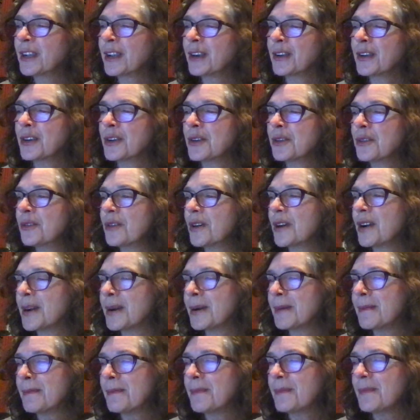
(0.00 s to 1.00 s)
I know
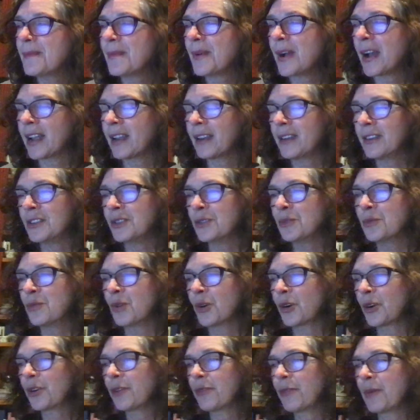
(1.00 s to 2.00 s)
um, I do
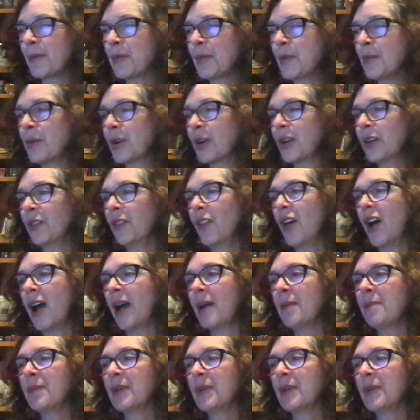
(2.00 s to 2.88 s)
work from the book a lot,